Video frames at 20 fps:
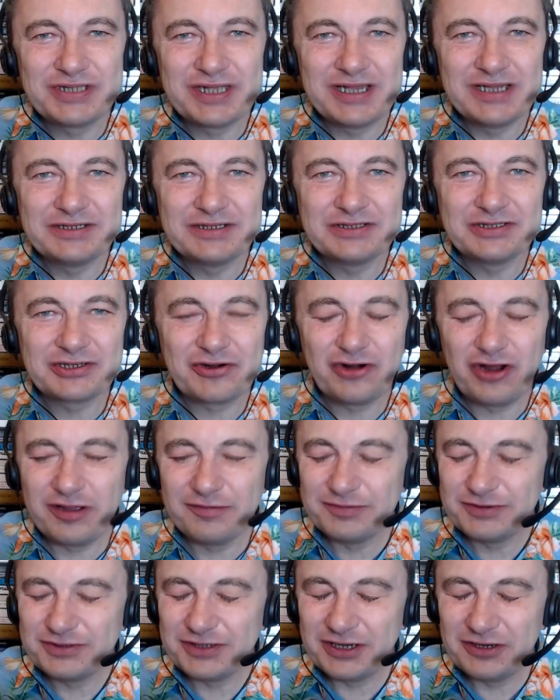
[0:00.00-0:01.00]
there
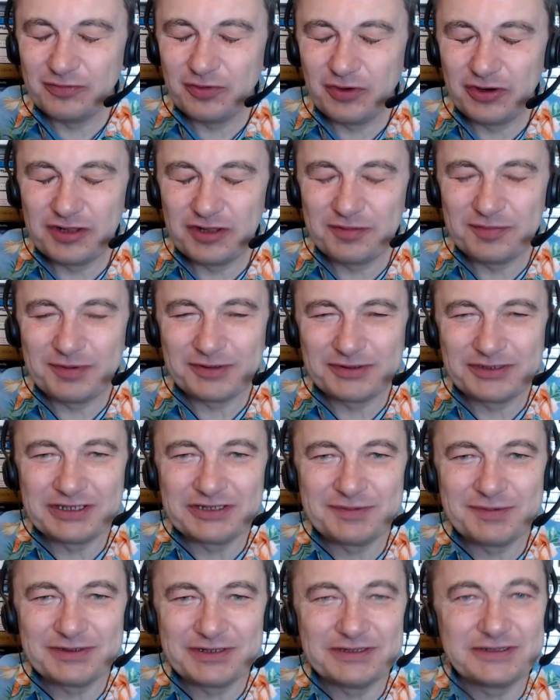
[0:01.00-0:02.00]
described one of the
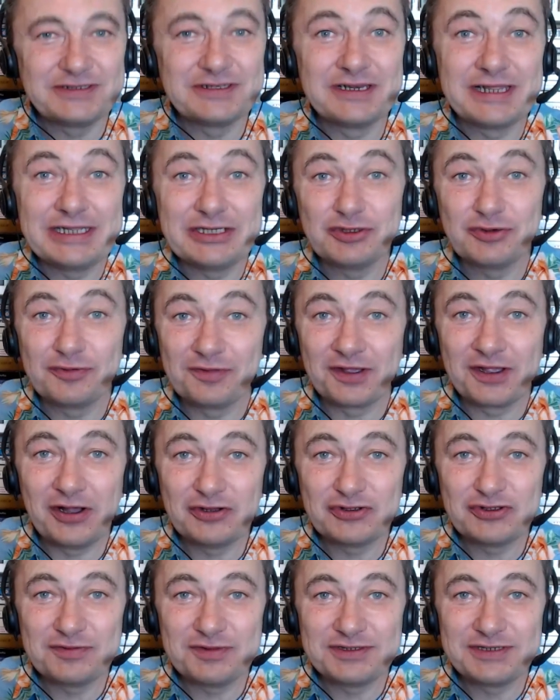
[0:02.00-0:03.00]
participants as the leader of the
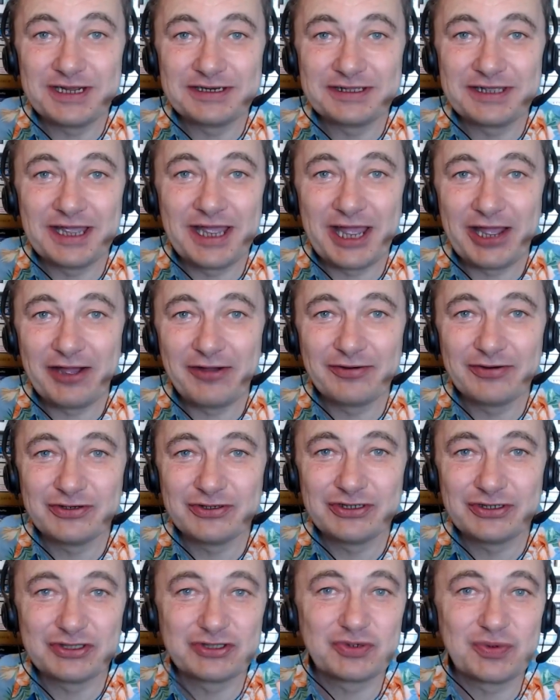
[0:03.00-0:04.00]
Cult of the Dead Cow, and
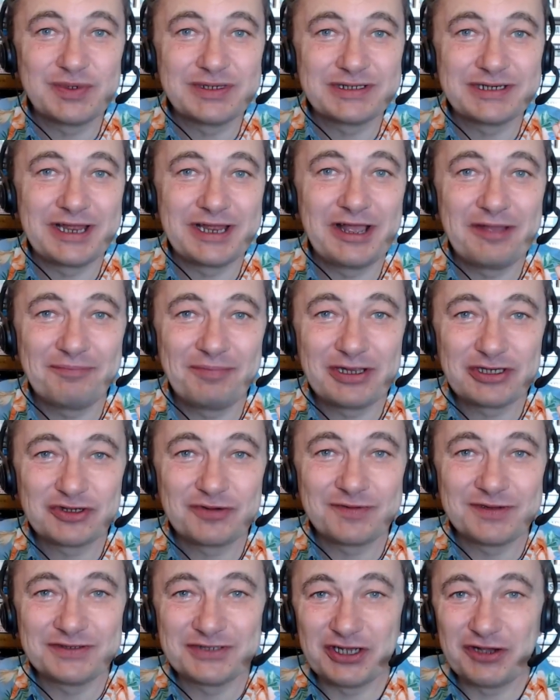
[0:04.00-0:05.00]
she just tweeted out a picture
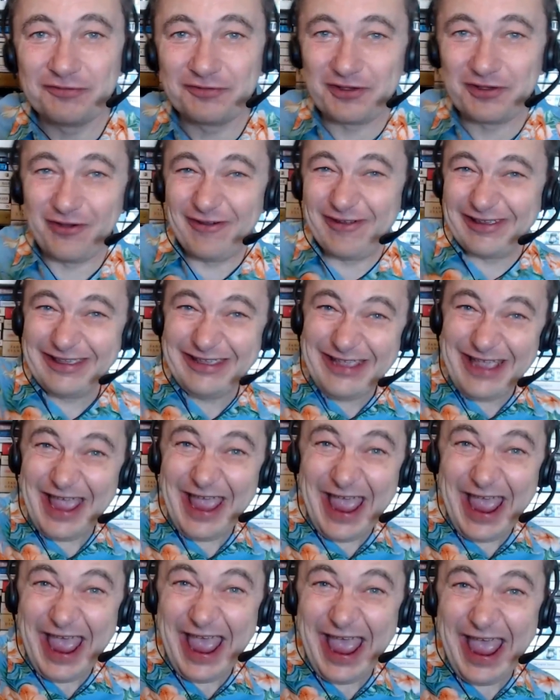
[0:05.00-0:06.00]
of herself going,
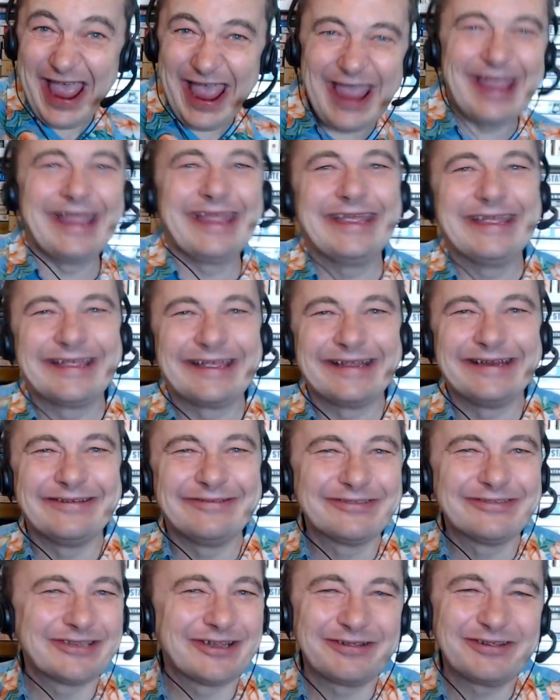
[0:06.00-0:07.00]
"Yeah!" It
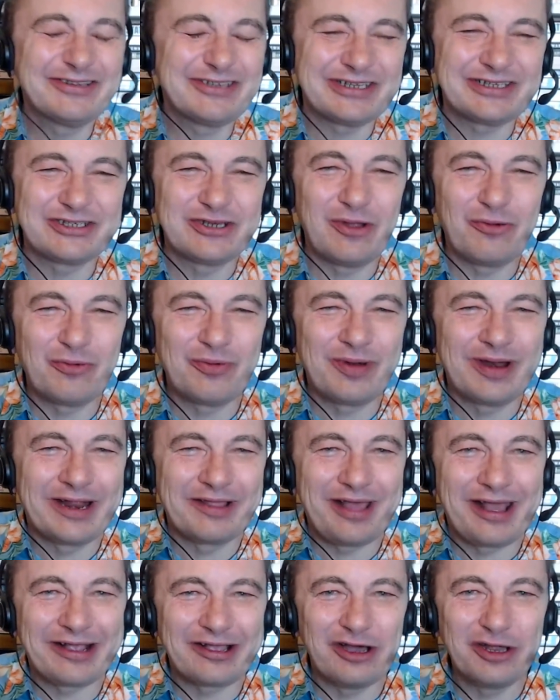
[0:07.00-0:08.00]
was like, it's not really
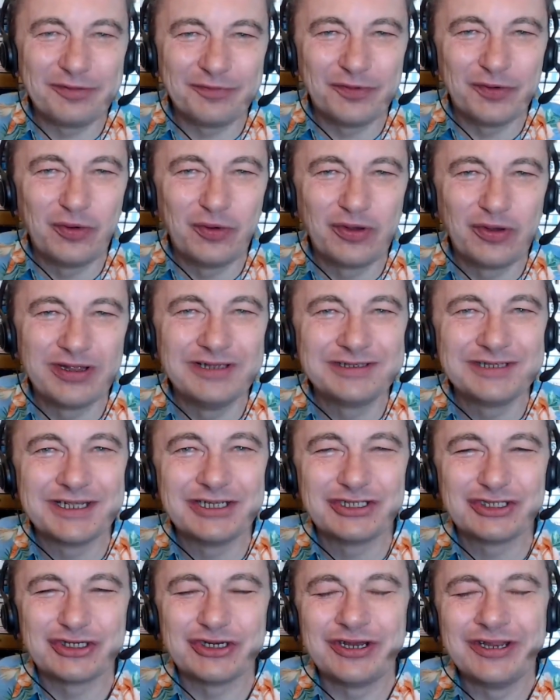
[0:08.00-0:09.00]
that kind of an
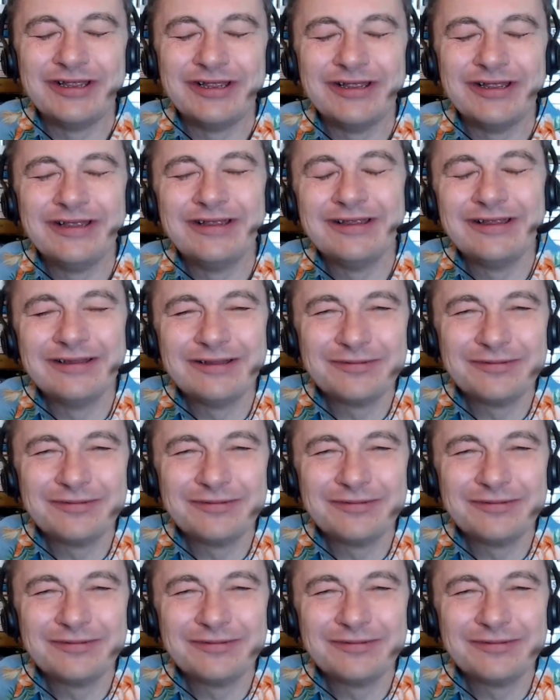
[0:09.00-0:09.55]
organization. No, nobody gets the